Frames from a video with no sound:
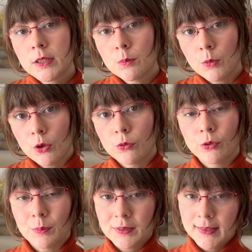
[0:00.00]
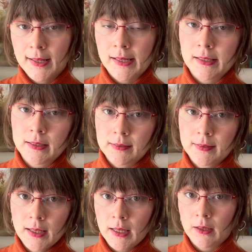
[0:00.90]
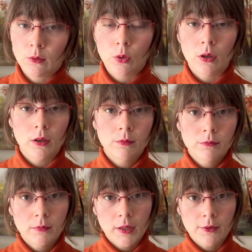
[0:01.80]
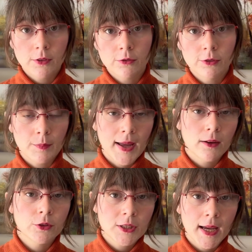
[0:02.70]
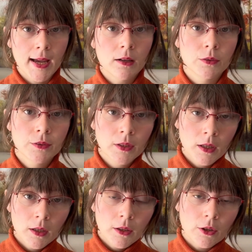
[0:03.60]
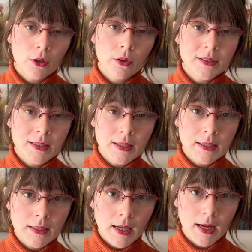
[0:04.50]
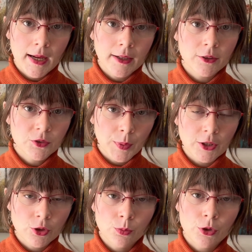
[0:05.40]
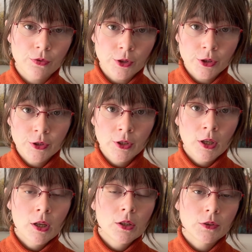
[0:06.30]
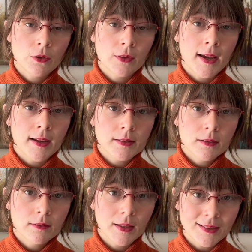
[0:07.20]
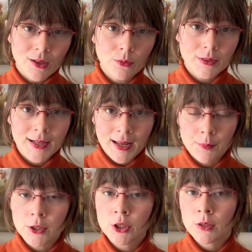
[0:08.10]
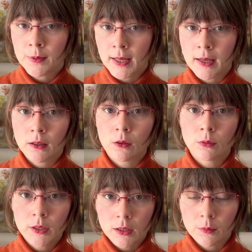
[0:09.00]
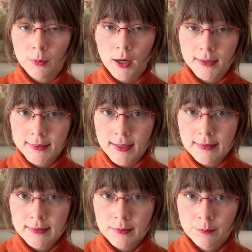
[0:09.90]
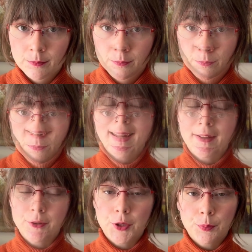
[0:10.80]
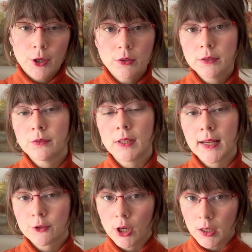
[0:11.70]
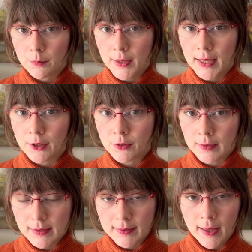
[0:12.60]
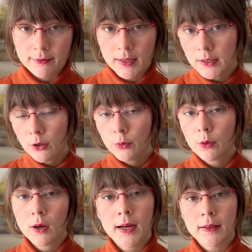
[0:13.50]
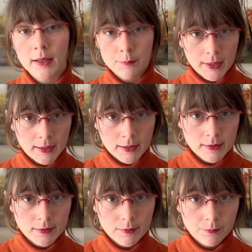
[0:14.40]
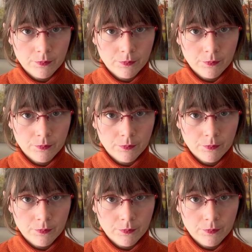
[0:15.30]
to move from city to city or even from house to house, you're going to need to hire special movers so that they don't damage the piano in the process. Now, the pros of electronic pianos is that they don't require that maintenance.